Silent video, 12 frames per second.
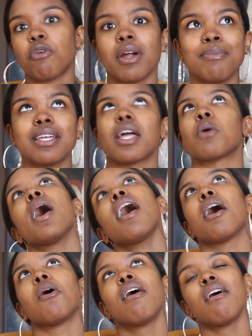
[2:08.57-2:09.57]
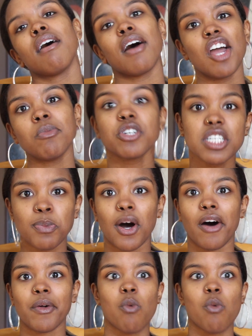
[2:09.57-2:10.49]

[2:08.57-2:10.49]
for it and being like, wow, I'm a grease ball.